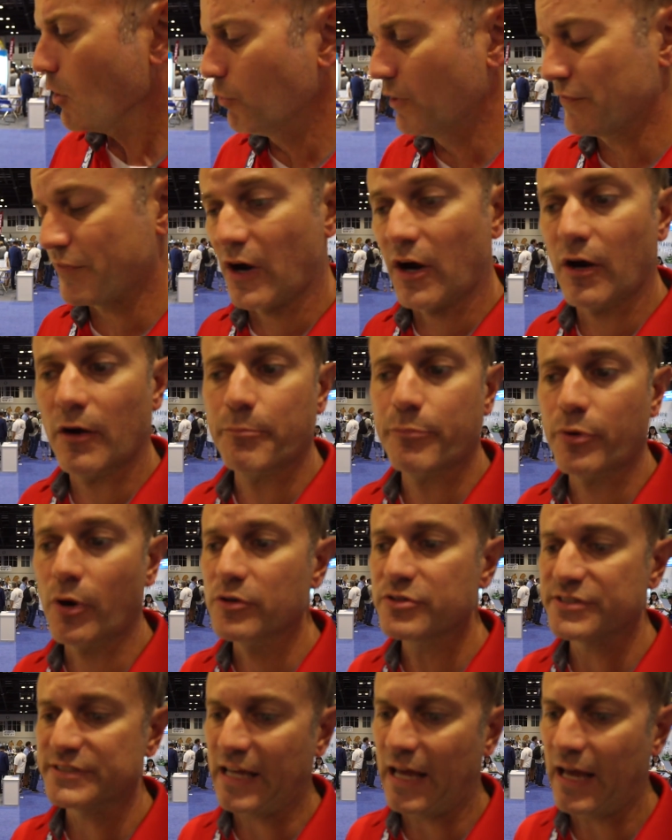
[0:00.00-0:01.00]
with our
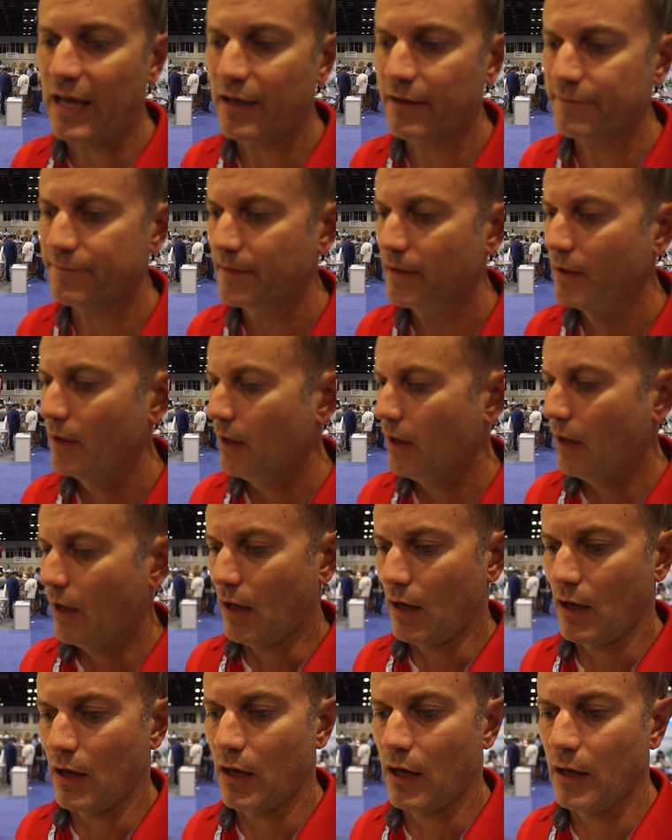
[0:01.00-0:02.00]
pro staff
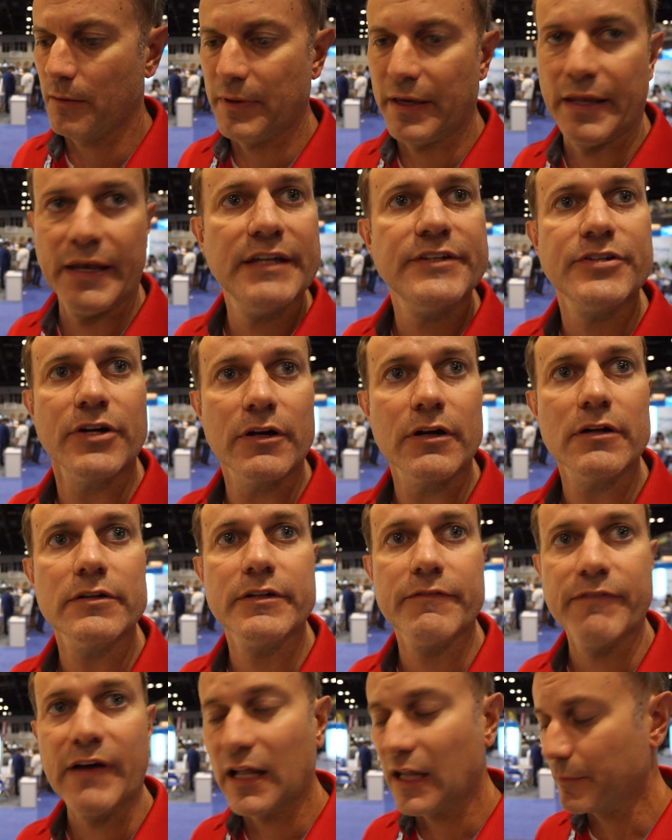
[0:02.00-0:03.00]
and internal
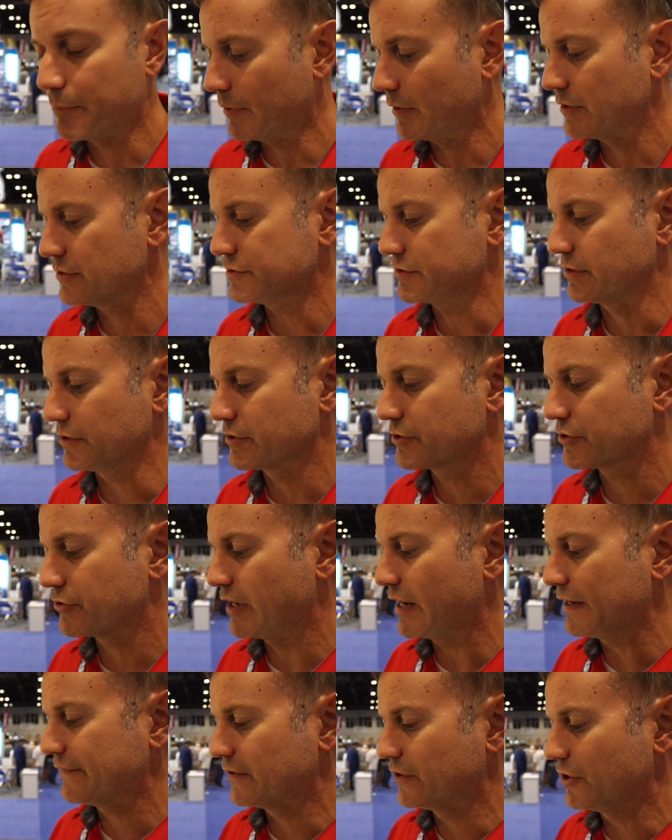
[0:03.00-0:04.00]
developers to
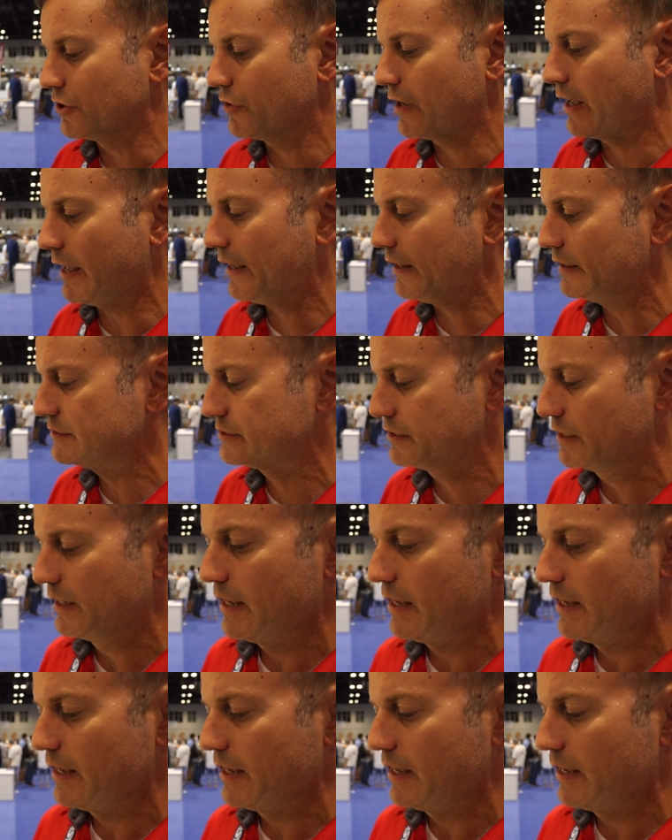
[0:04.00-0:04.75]
create the new Edge.